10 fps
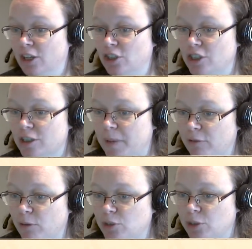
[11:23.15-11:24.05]
Just back
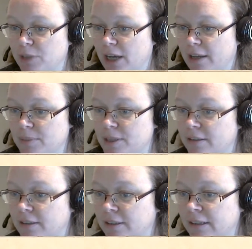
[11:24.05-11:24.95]
from gym times.
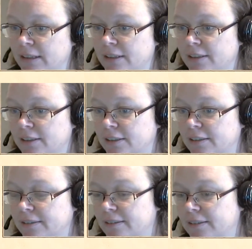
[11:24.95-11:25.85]

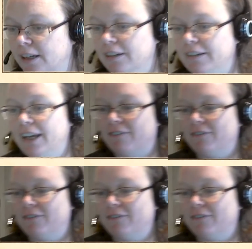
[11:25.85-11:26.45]
Oh, yeah.